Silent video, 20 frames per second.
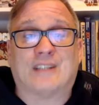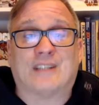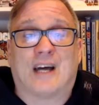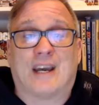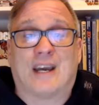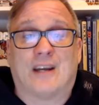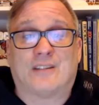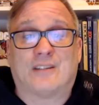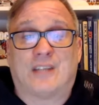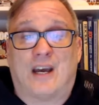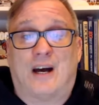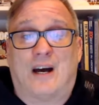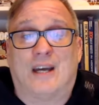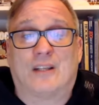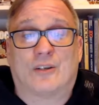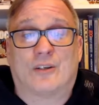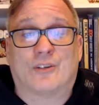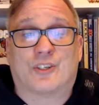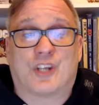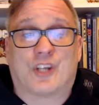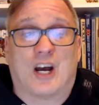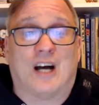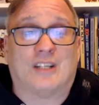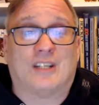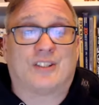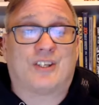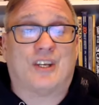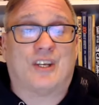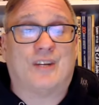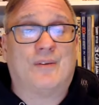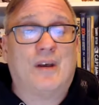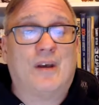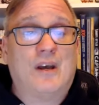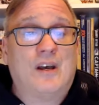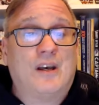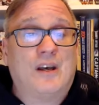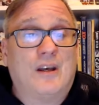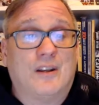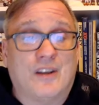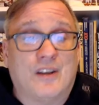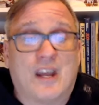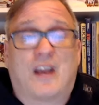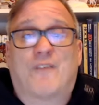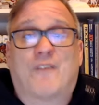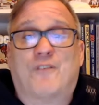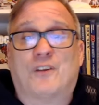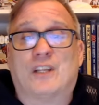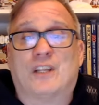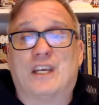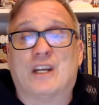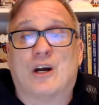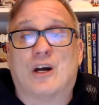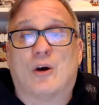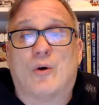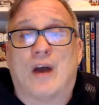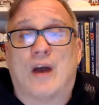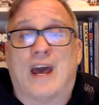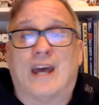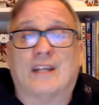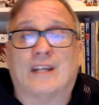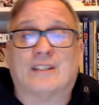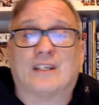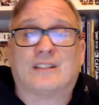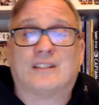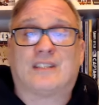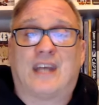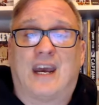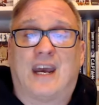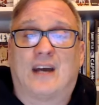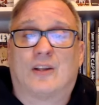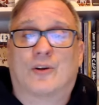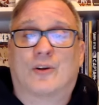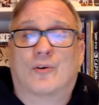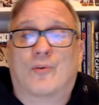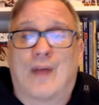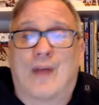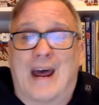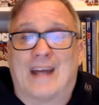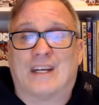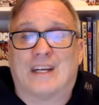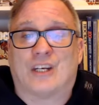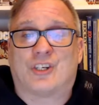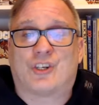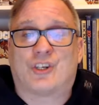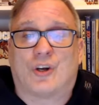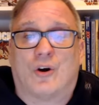Tyler Johnson, Nick Foligno and Taylor Radish